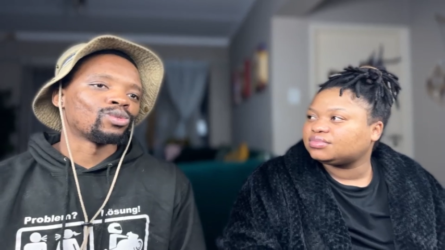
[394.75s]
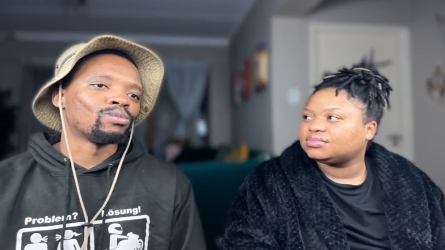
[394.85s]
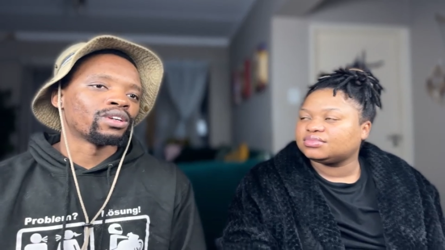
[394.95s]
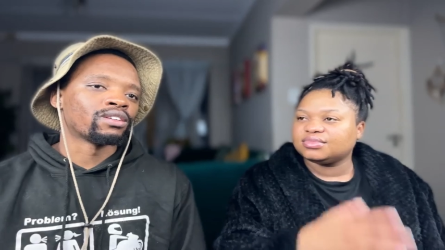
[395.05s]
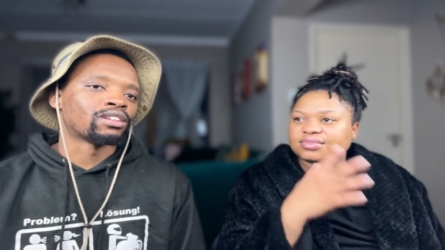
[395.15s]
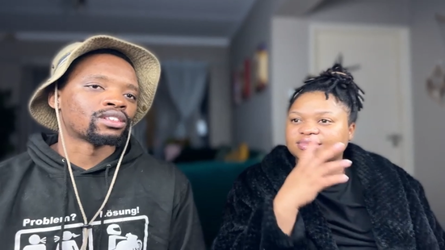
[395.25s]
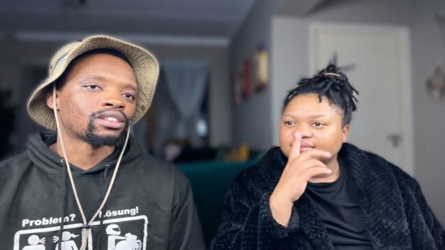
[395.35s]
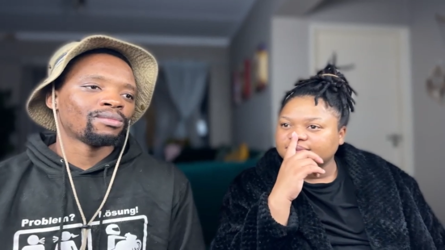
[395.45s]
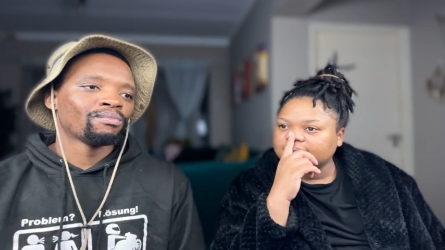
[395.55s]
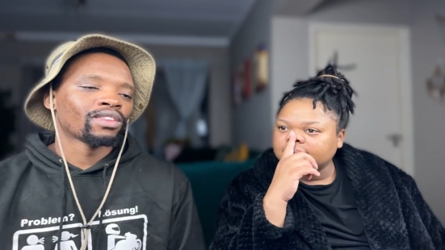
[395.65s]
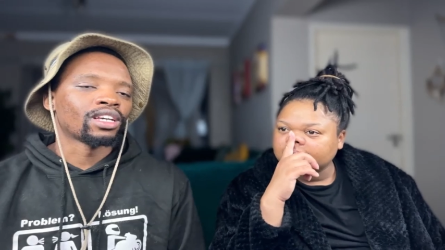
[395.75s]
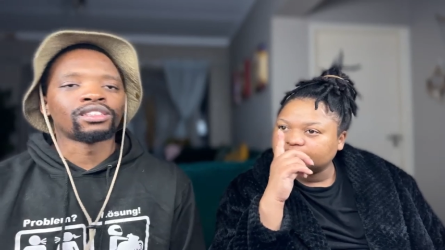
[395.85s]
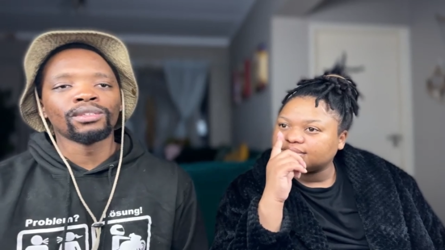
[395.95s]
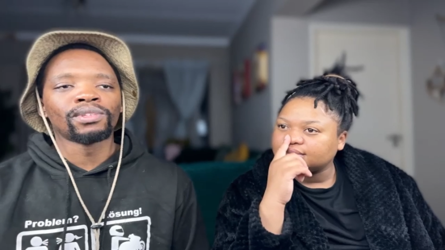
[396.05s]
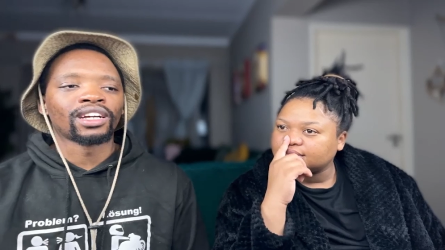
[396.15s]
Speaker 1: because it
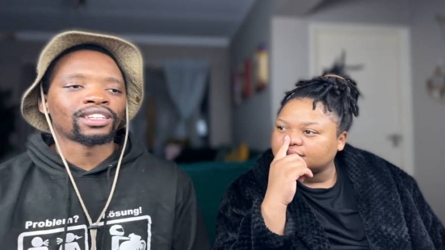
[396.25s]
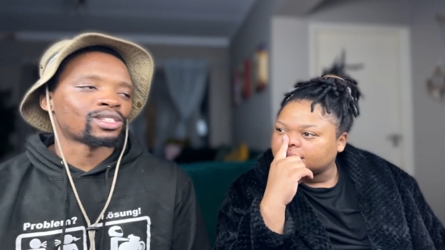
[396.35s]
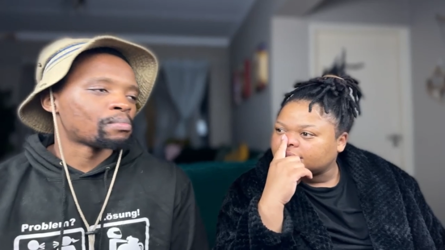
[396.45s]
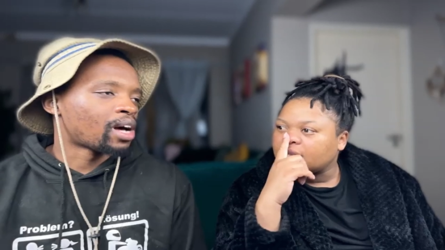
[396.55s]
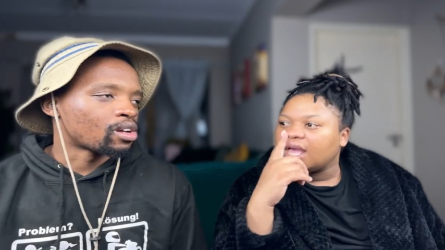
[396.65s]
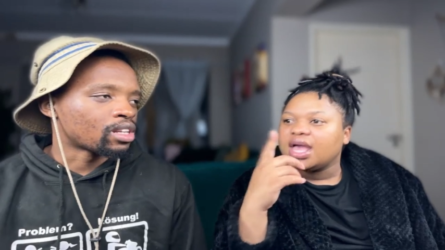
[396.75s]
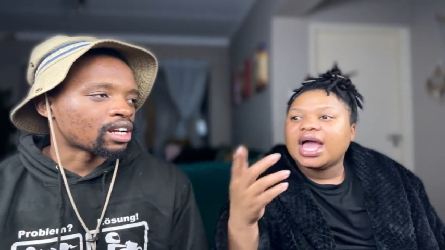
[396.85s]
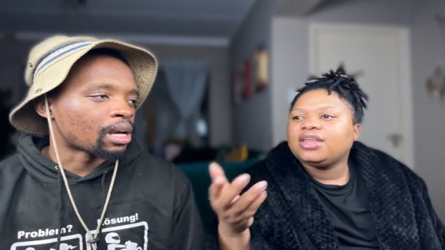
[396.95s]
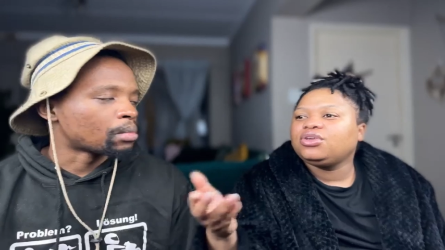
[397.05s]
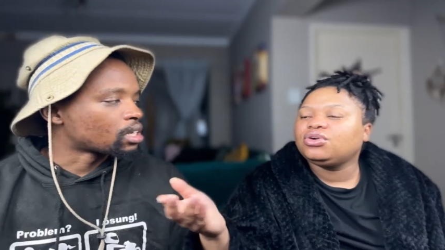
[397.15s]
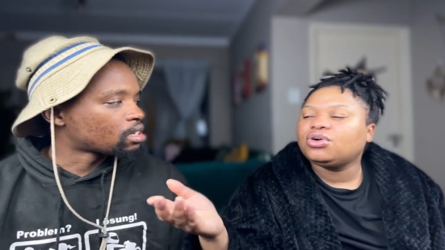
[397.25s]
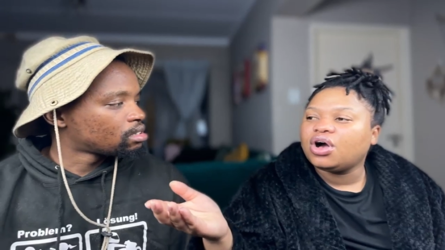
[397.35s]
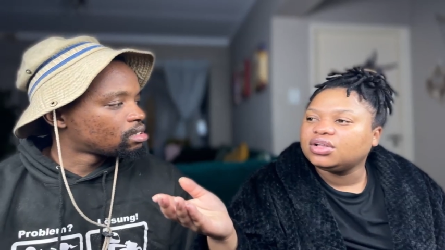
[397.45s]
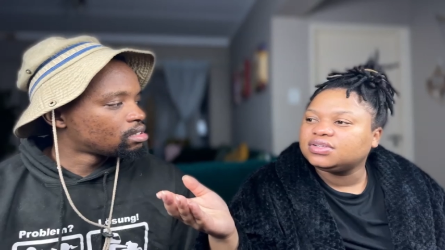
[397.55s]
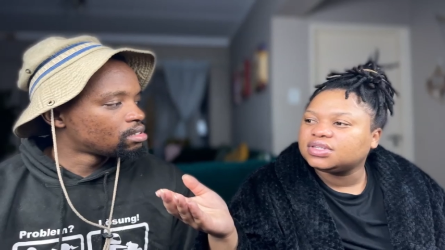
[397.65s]
seems like there's a power dynamic. And
Speaker 2: you
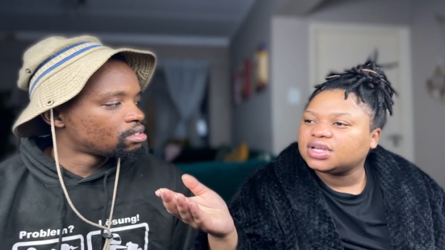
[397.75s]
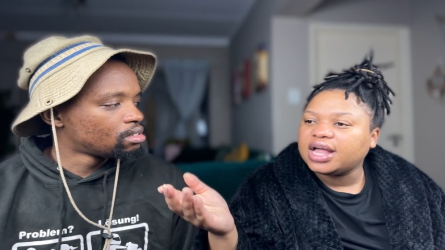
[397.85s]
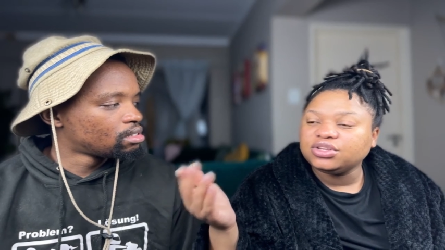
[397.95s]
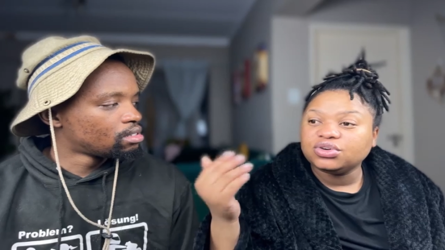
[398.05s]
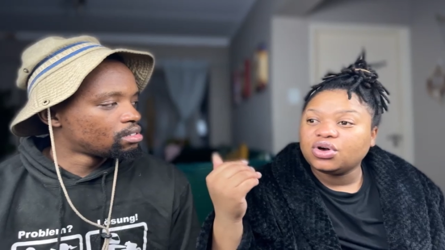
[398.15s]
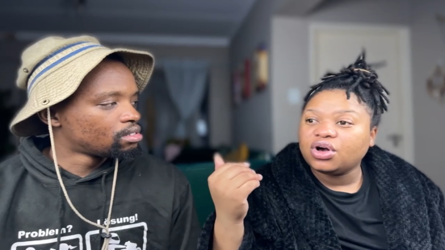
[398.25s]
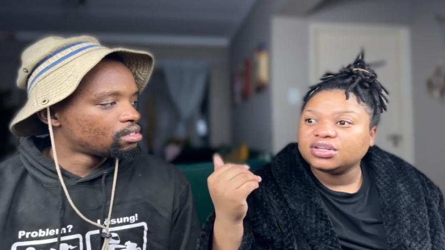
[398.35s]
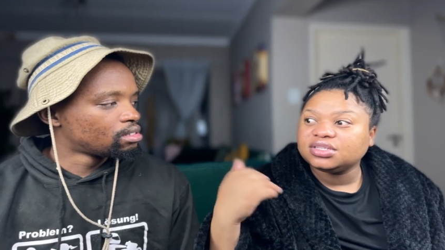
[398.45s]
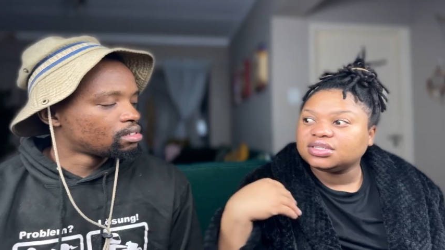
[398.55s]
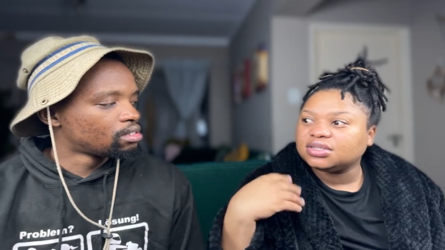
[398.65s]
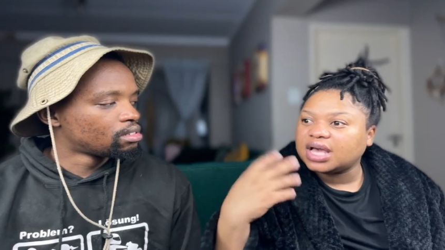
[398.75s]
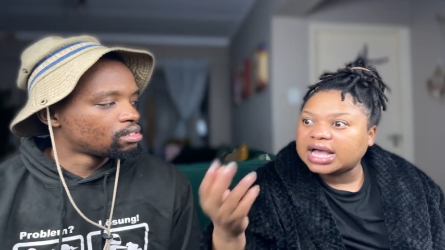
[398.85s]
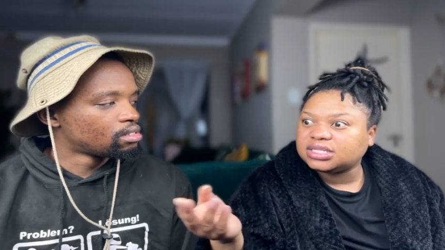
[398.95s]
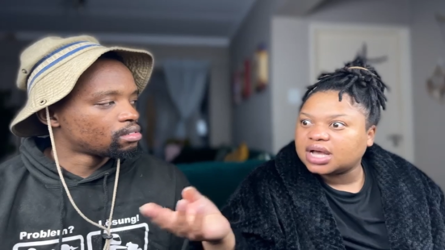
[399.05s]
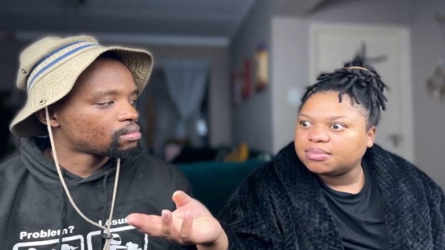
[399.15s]
can't and you can't
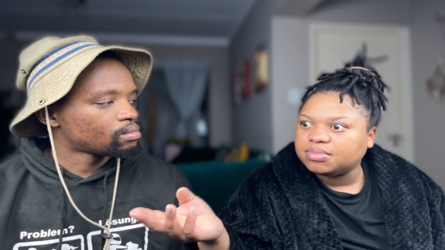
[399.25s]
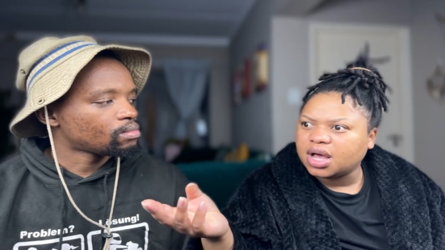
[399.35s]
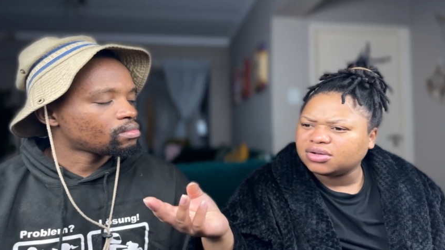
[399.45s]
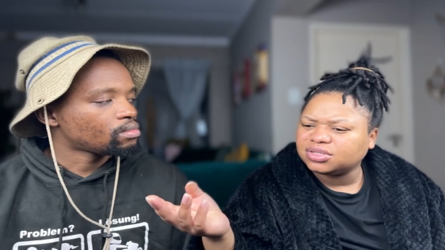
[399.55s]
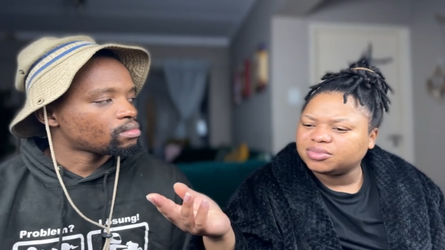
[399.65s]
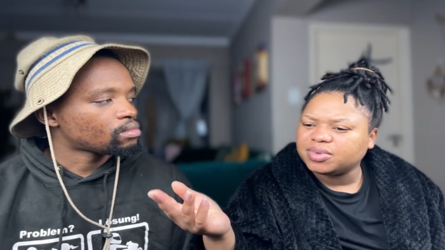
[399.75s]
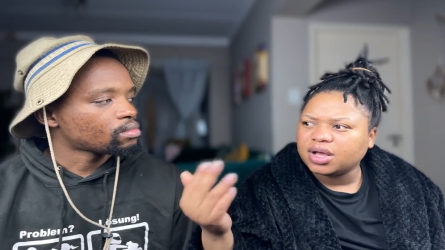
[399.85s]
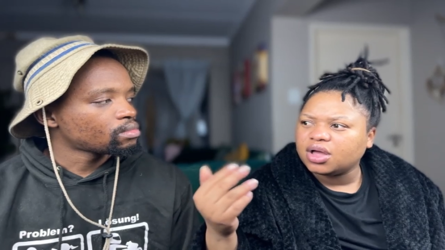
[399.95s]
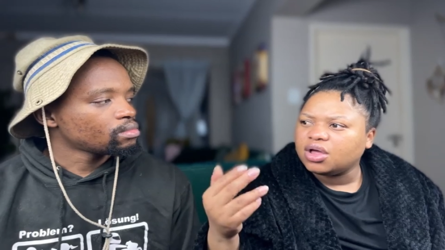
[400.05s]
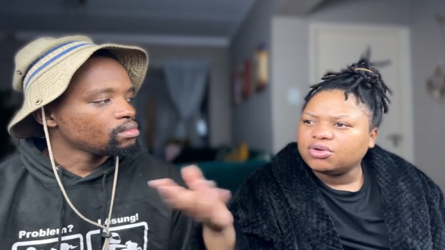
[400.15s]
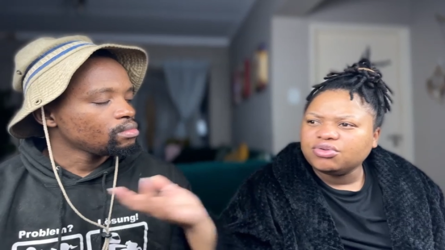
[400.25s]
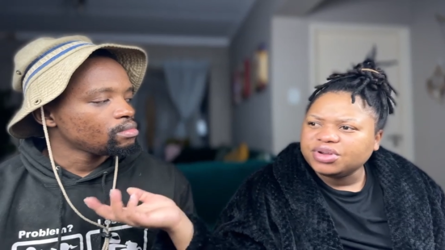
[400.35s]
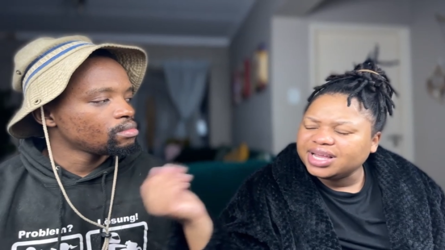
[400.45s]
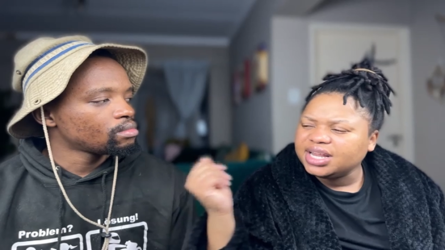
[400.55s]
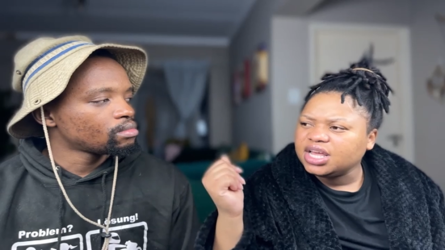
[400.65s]
act up now because be like,
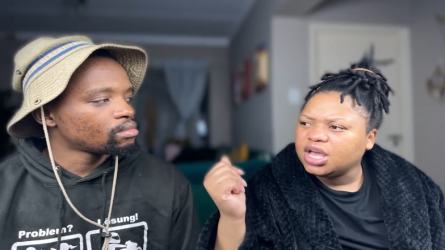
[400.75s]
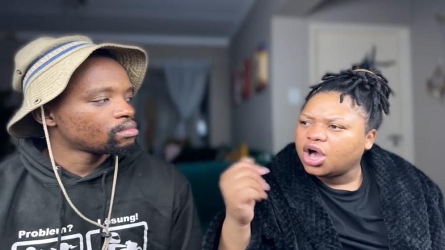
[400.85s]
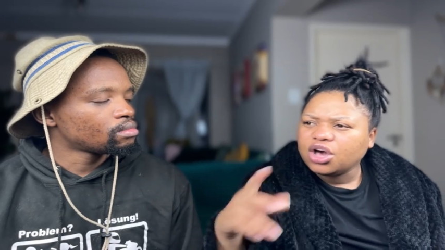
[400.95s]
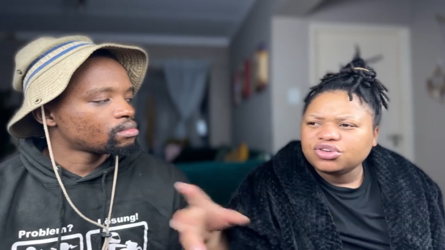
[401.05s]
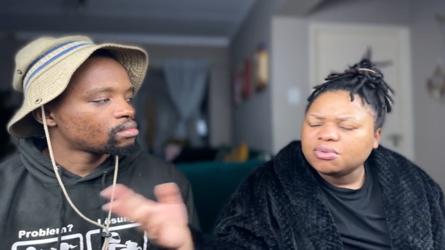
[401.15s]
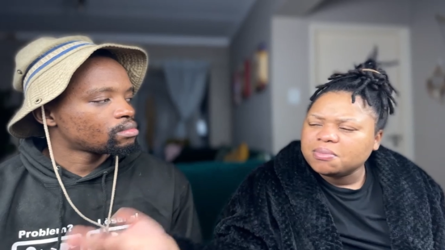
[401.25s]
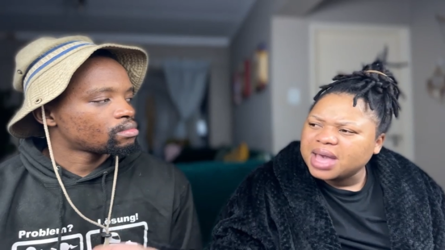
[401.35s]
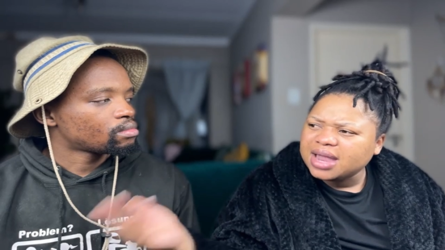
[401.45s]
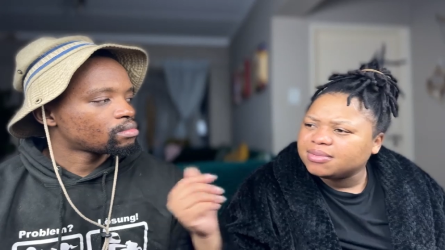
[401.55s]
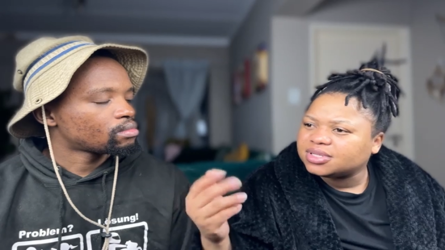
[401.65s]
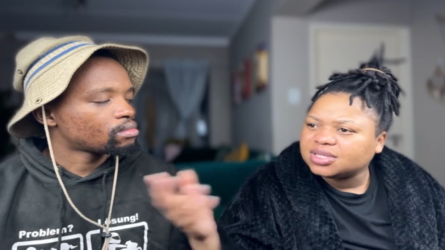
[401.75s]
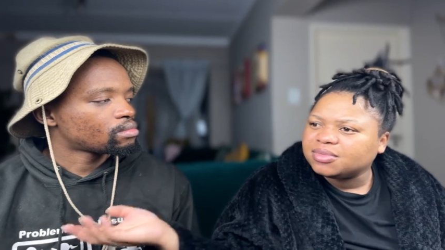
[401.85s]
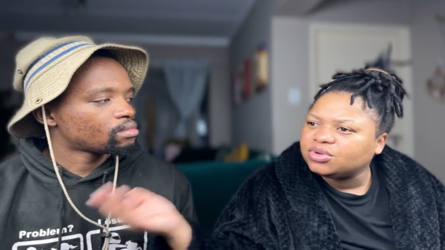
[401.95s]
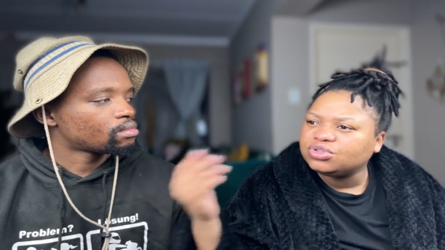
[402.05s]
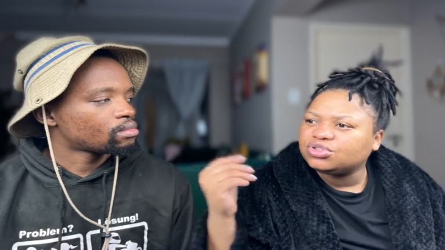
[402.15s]
really? Are you mad about
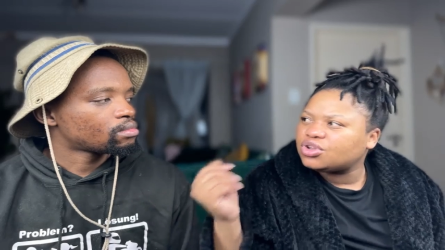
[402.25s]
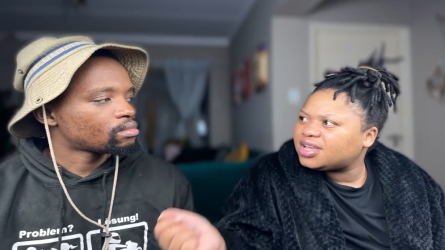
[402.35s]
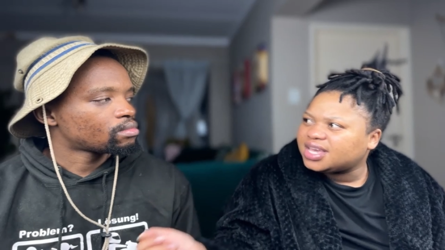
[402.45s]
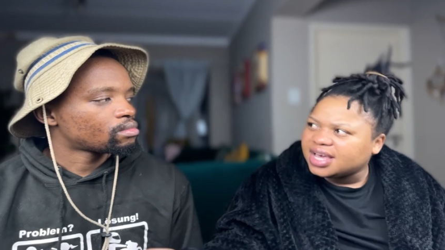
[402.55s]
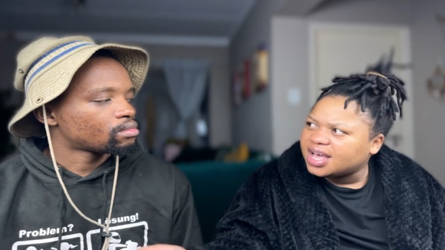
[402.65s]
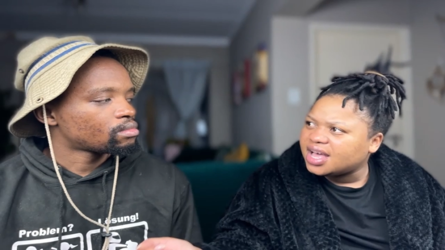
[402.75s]
someone who's not here?